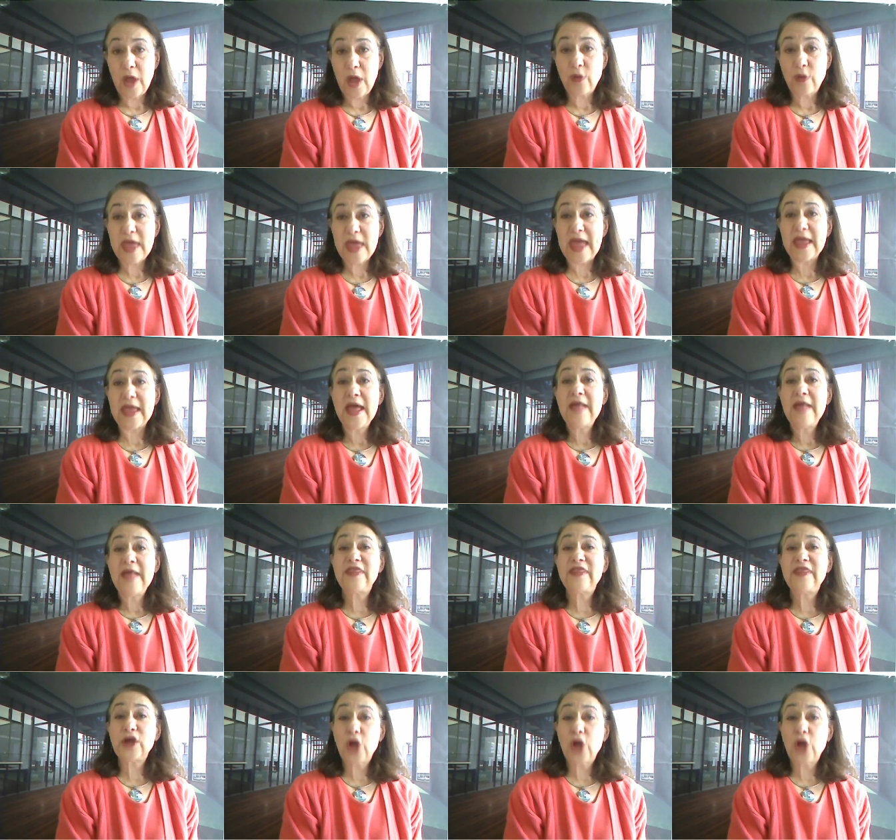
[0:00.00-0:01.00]
Okay,
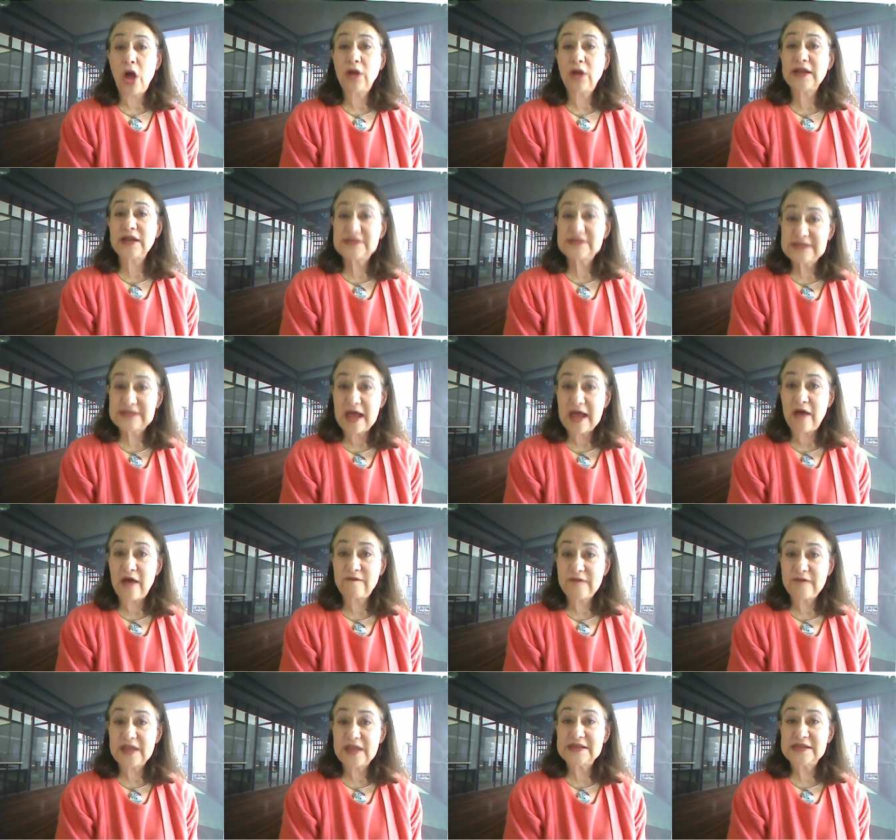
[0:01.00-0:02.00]
the gold
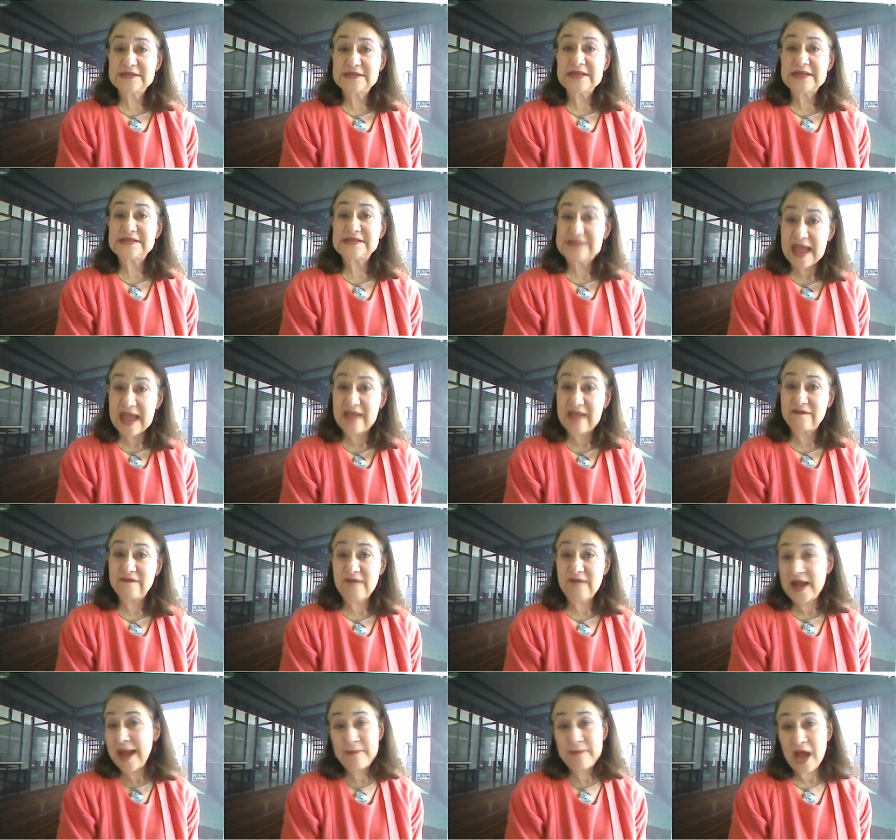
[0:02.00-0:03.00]
itself is
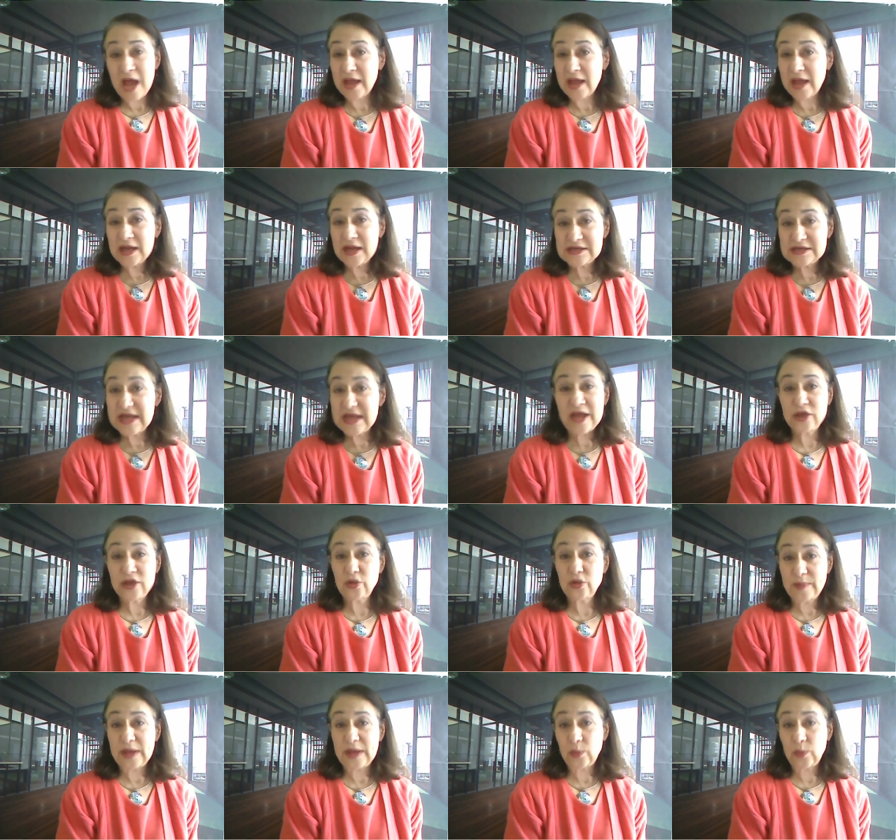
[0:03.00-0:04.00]
safe, and I'm not going to tell
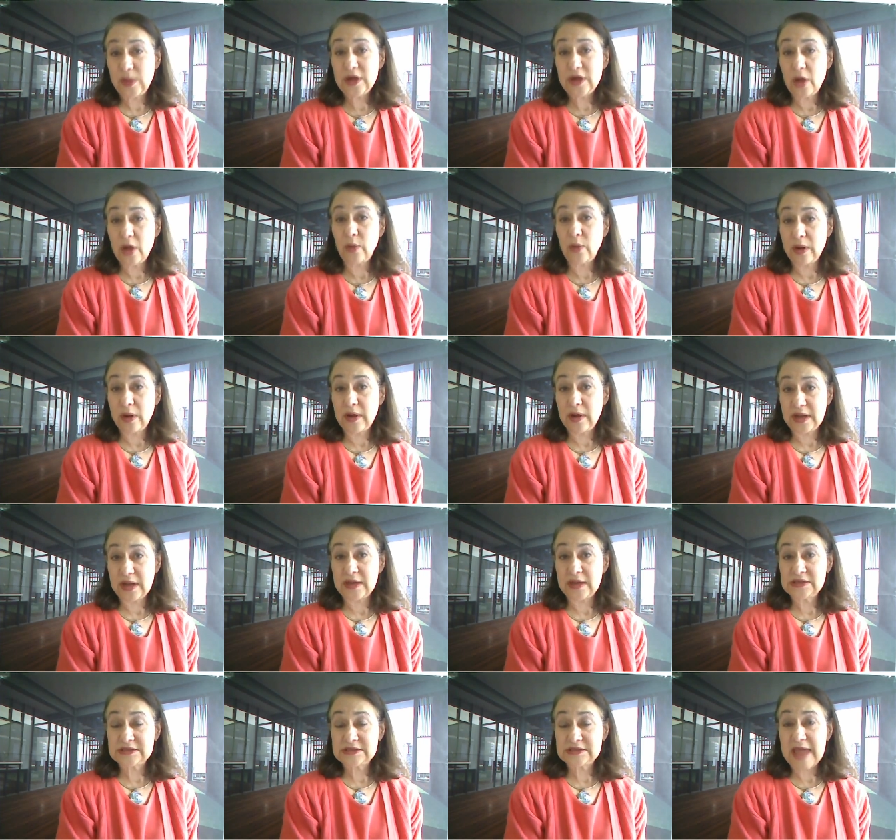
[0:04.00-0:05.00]
you, but we know where it
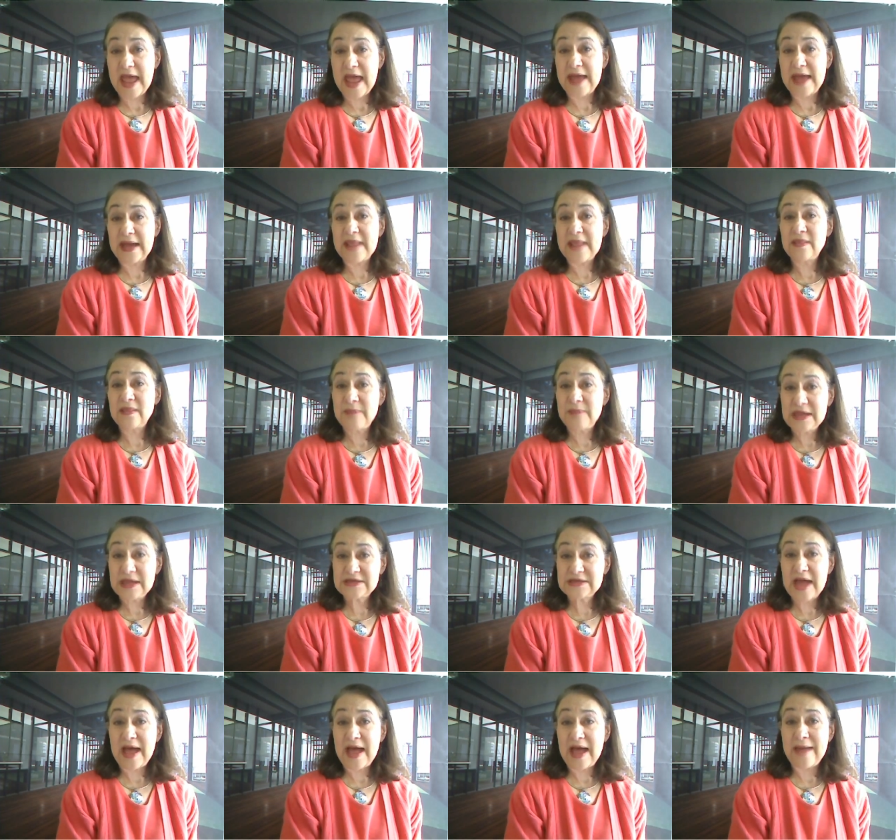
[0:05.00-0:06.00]
is. And in the
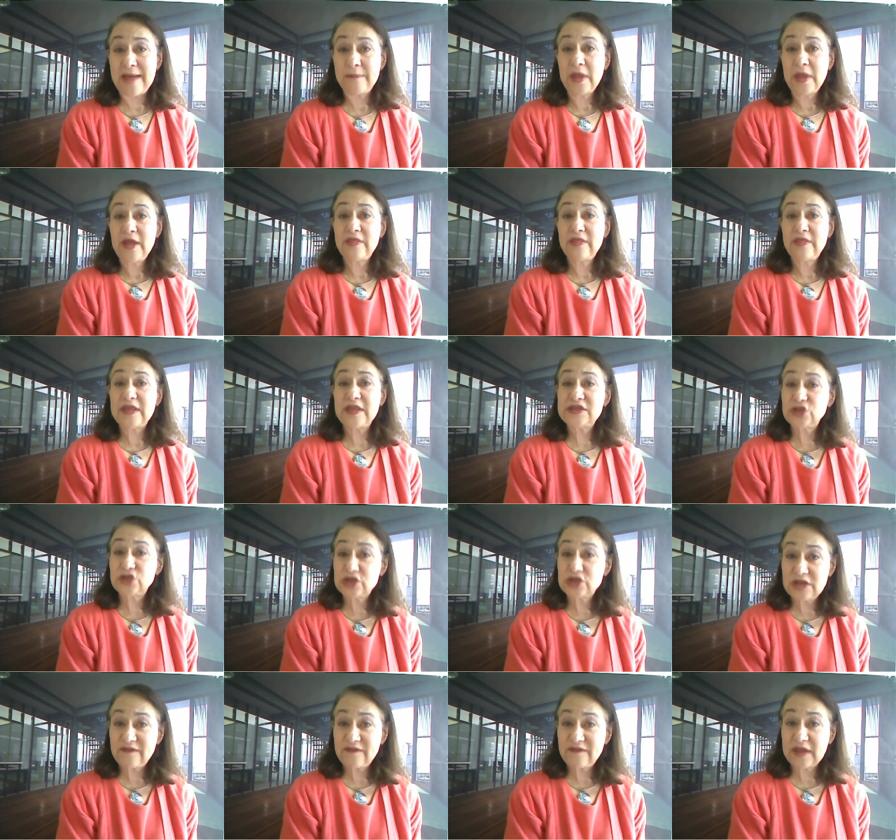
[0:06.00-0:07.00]
meantime, the okay.
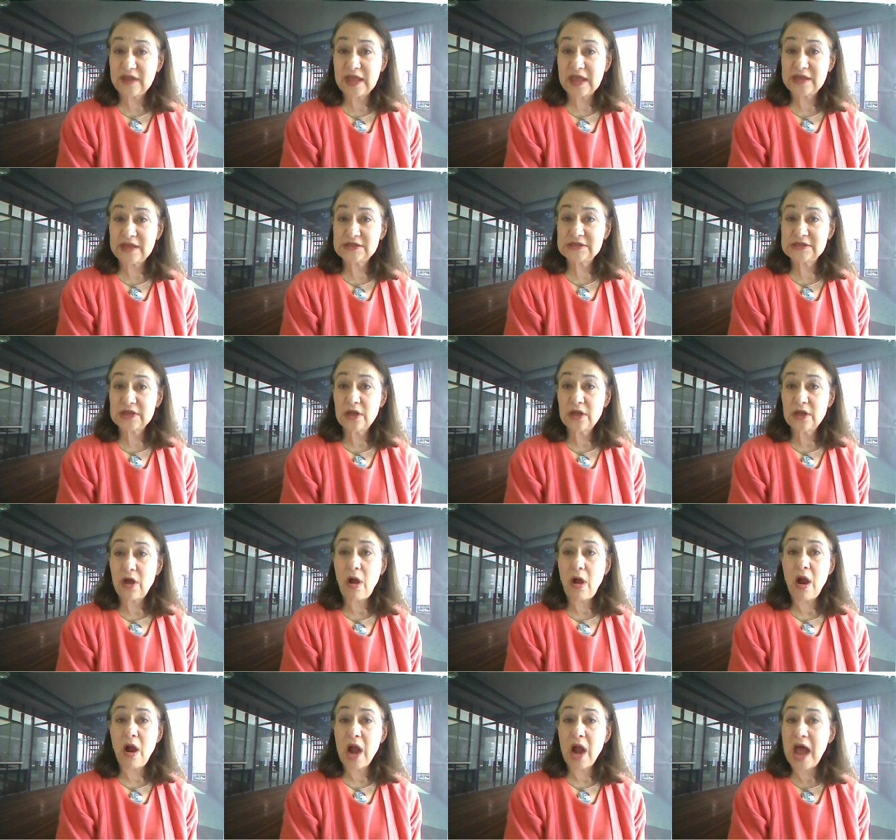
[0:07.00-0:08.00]
certificates
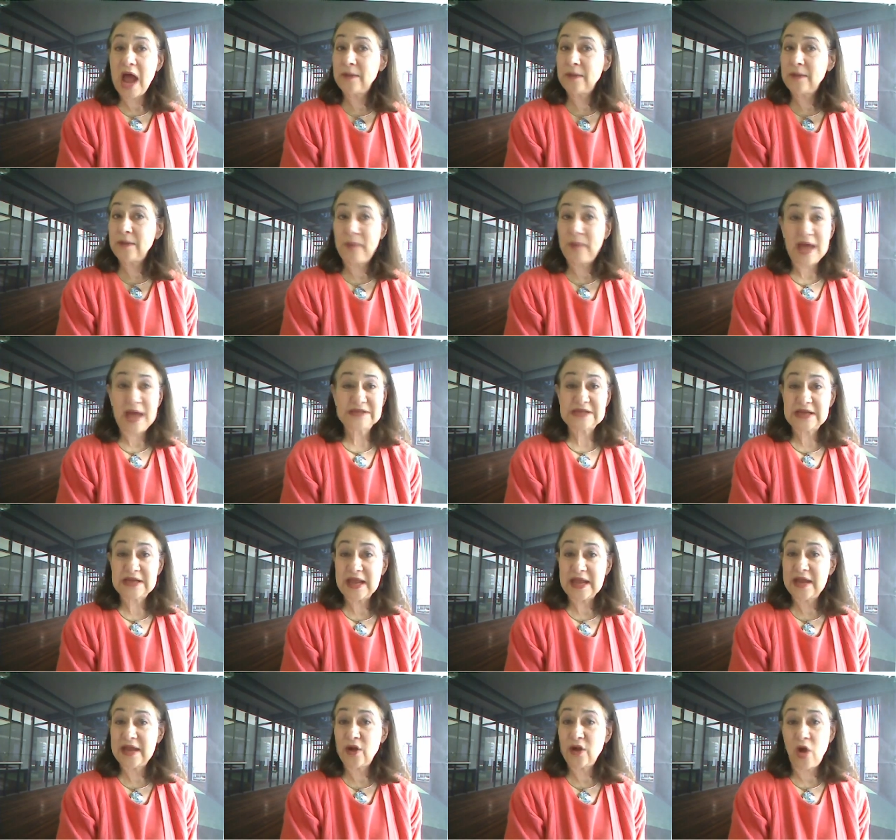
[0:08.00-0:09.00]
are on
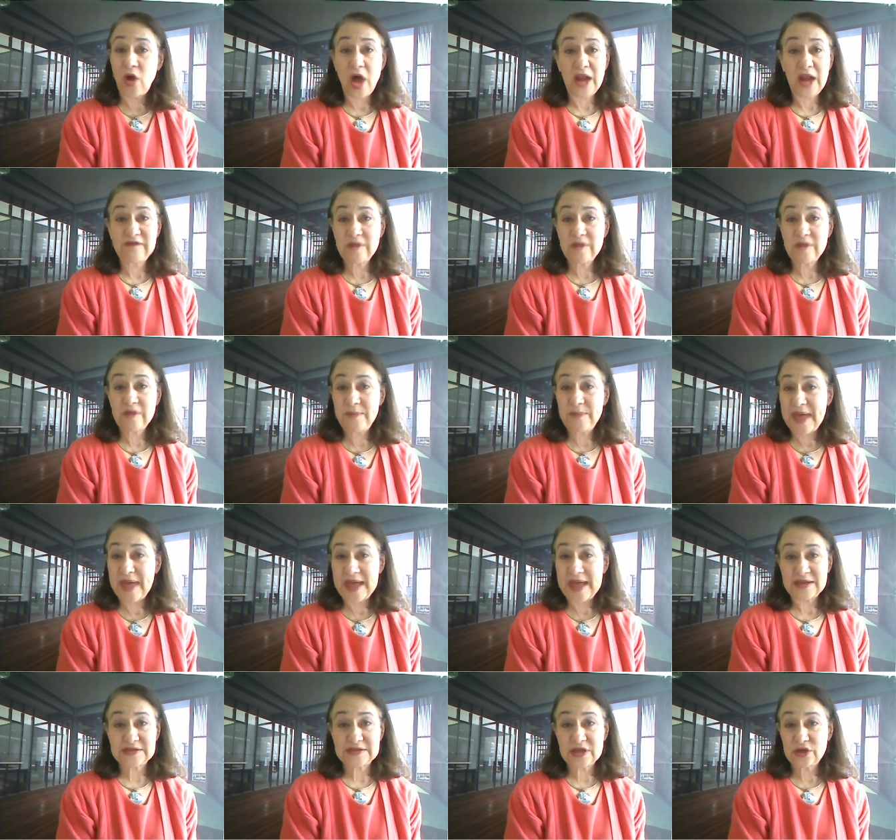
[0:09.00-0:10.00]
deposit in all of the
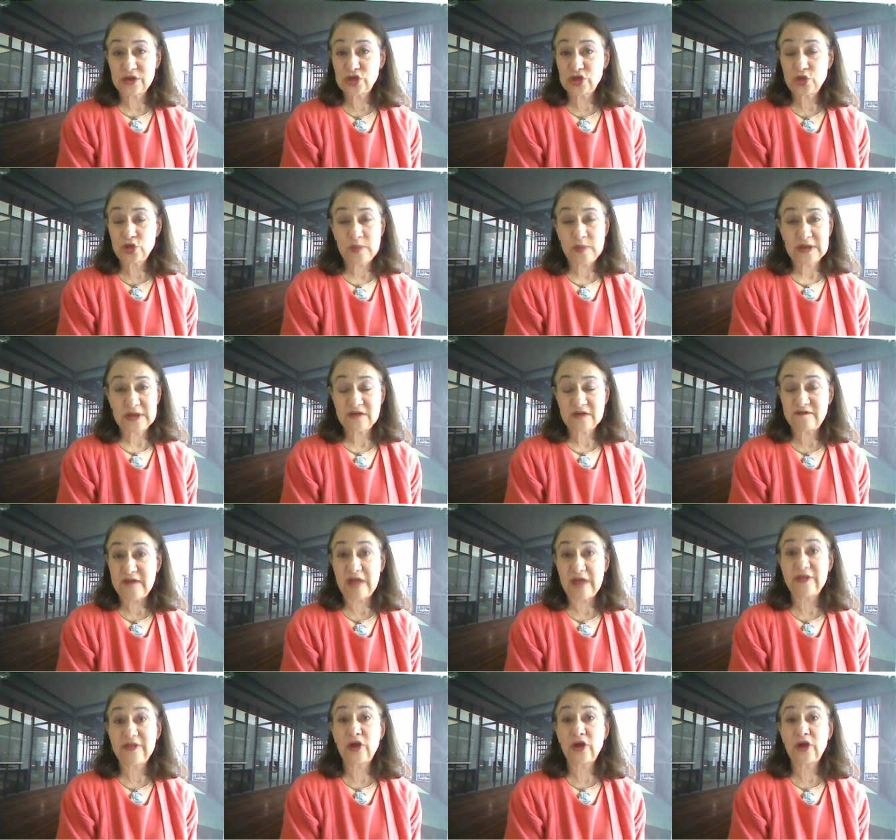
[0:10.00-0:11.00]
banks that are too big to
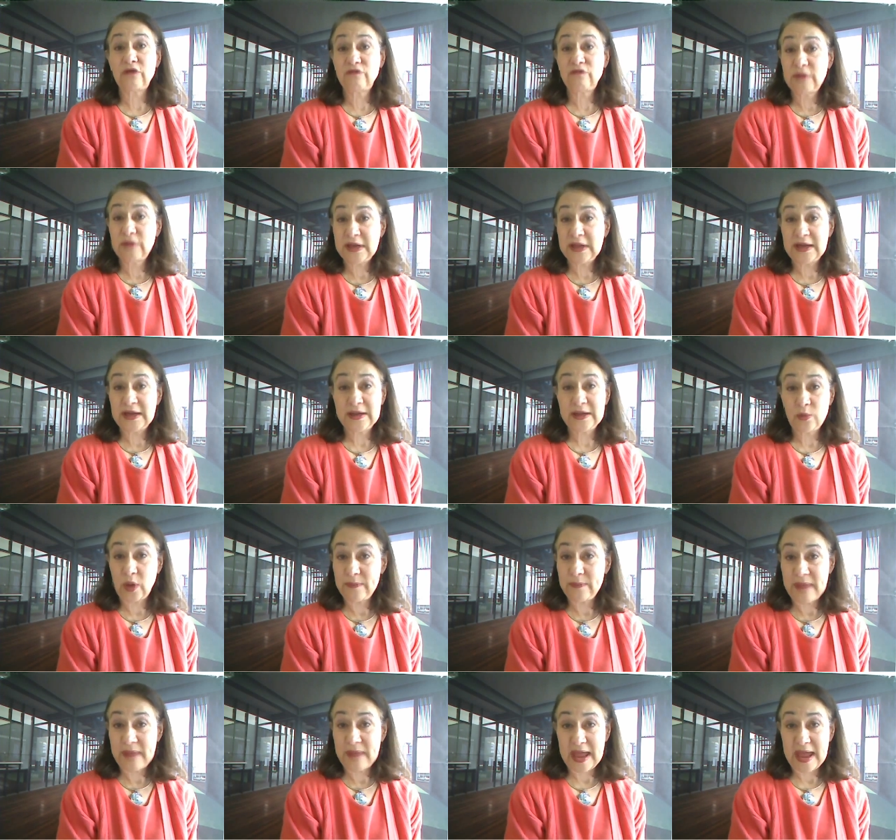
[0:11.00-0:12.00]
fail that are really
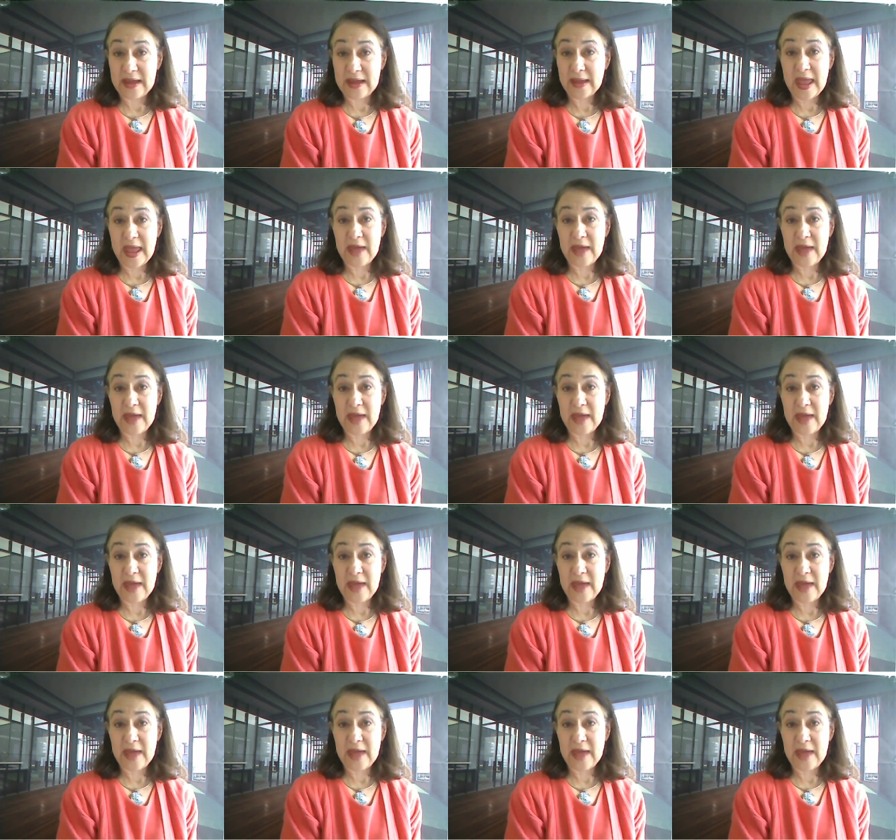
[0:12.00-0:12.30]
one bank.